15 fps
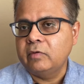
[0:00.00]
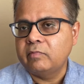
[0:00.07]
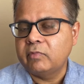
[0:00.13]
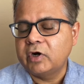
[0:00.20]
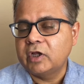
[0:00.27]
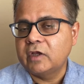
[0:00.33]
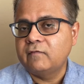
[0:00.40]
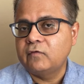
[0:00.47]

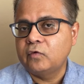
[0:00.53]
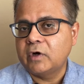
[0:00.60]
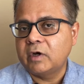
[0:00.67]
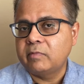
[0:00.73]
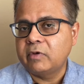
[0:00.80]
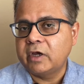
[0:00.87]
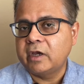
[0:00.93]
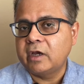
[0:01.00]
but if you
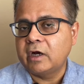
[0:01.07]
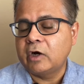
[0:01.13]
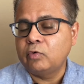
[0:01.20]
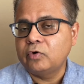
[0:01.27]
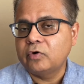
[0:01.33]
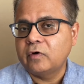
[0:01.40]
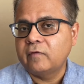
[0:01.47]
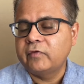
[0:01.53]
apply
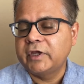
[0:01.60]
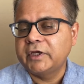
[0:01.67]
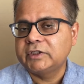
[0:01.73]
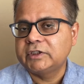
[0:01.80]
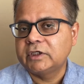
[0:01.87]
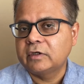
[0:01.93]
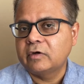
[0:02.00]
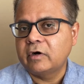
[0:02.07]
out of the
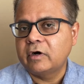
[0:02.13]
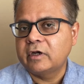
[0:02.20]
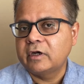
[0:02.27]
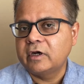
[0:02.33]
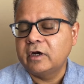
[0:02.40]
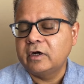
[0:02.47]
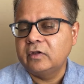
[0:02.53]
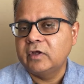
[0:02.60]
Asian
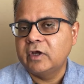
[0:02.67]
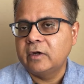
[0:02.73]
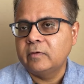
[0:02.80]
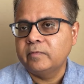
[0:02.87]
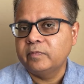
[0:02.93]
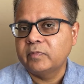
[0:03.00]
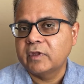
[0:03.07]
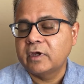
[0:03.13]
continent,
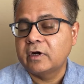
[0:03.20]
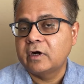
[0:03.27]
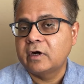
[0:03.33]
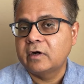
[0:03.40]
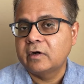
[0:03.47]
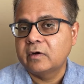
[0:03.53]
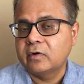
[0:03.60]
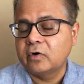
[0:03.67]
then there
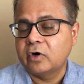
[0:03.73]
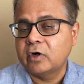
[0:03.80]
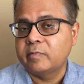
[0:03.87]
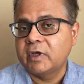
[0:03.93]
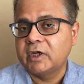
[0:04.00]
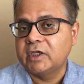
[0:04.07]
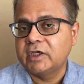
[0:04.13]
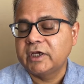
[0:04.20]
are not
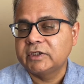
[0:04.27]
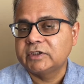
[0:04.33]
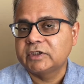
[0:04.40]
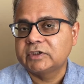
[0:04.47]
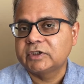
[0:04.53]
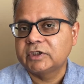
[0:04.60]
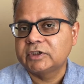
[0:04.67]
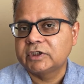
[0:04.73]
many age
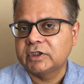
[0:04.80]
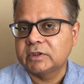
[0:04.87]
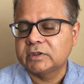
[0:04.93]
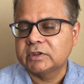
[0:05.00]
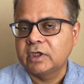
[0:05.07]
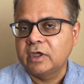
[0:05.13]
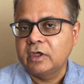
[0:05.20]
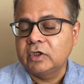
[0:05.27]

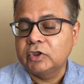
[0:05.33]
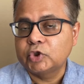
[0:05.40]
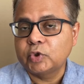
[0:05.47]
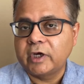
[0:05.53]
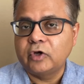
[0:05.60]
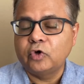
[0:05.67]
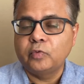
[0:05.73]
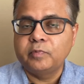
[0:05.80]
restrictions. So
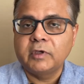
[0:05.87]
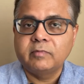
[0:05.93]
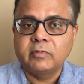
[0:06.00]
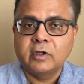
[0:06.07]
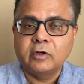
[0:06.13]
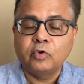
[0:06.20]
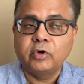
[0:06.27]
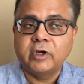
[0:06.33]
I know
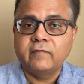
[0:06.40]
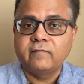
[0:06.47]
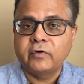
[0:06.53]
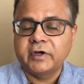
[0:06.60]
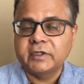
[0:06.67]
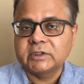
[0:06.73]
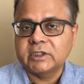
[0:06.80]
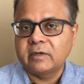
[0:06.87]
people who have,
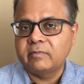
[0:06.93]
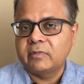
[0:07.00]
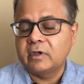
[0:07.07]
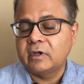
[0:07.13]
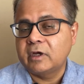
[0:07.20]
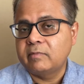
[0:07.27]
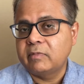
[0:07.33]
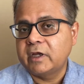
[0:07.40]
for
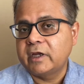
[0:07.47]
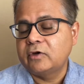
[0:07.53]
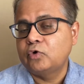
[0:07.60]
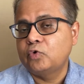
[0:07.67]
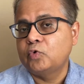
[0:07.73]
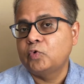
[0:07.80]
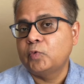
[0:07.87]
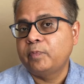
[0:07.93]
example, applied
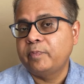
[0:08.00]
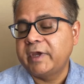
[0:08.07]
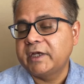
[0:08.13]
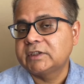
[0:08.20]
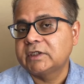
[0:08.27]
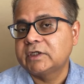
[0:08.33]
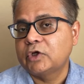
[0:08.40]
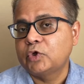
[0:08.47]
to
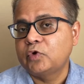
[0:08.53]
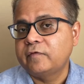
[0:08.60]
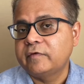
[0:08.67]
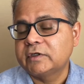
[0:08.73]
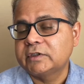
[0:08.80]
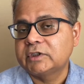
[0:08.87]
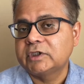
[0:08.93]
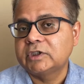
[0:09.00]
Mexican
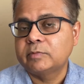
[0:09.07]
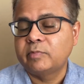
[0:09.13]
universities,